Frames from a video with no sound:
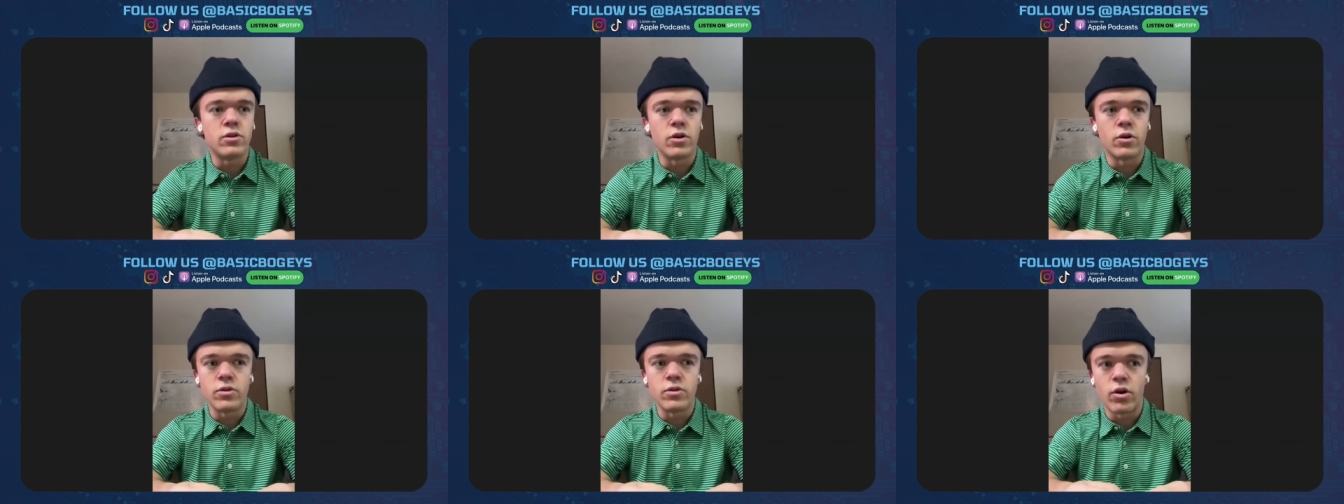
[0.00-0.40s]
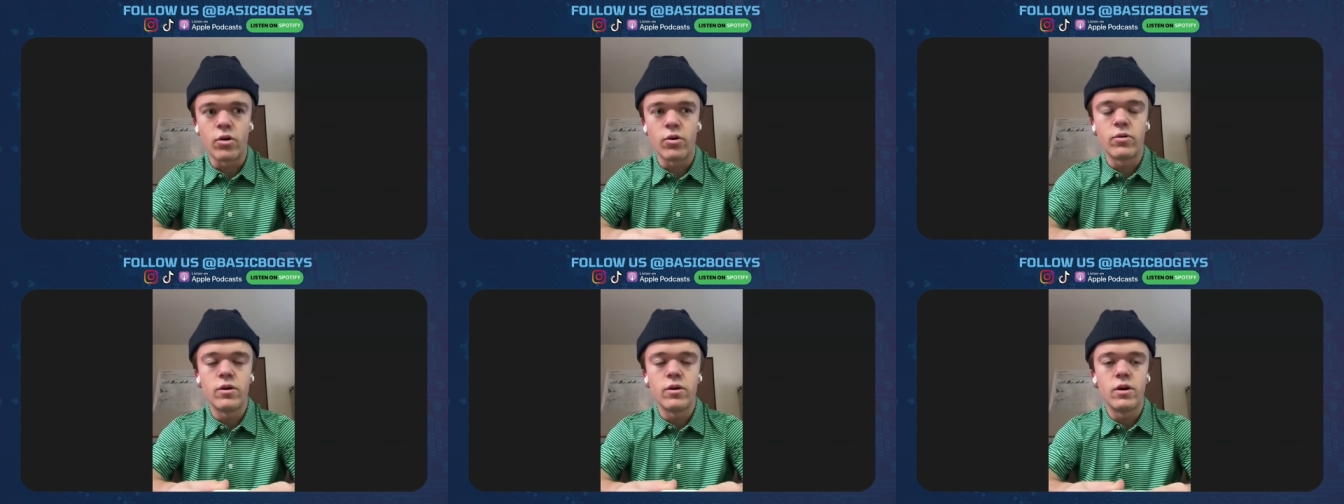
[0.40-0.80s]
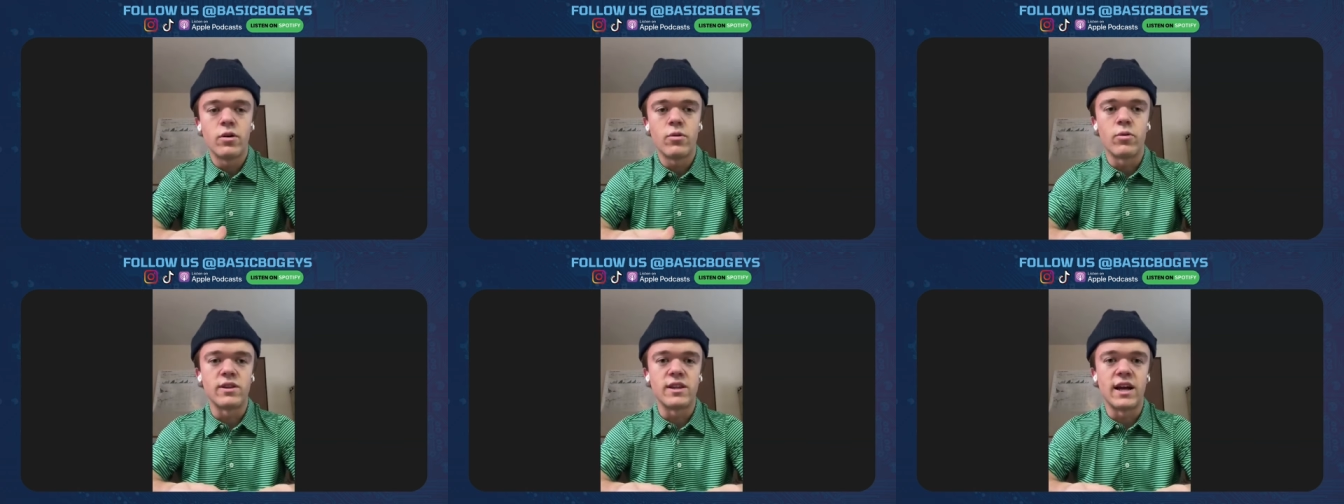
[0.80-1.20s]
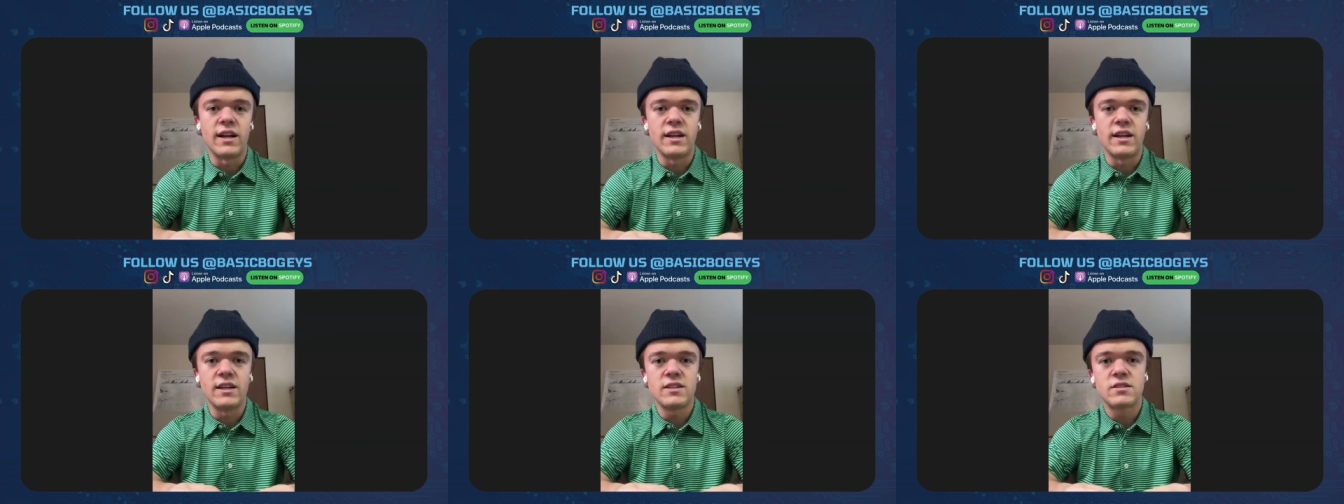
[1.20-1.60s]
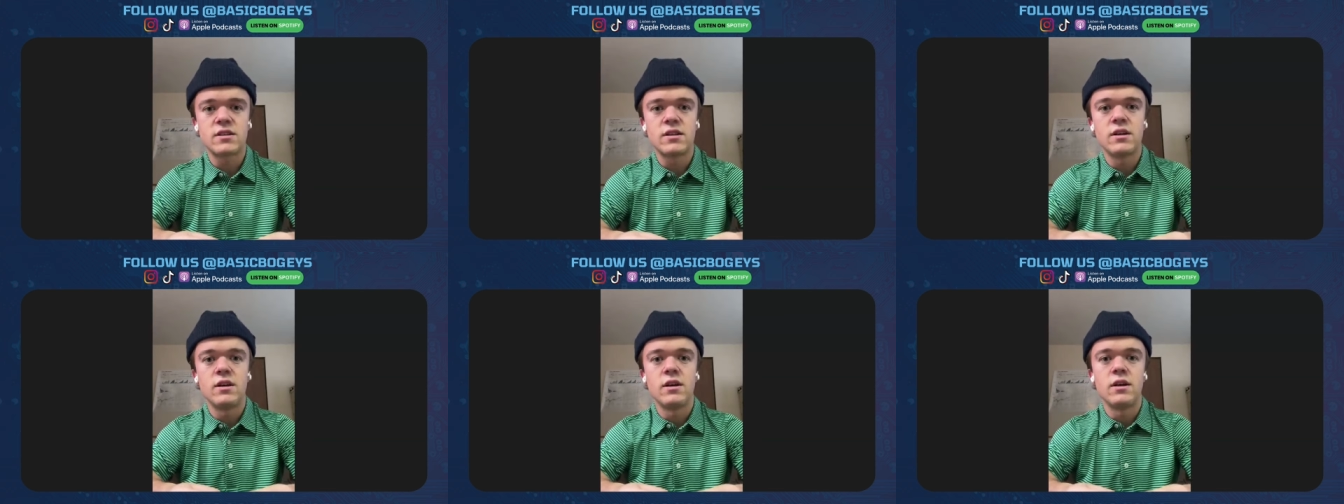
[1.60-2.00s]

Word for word: who don't know what that is,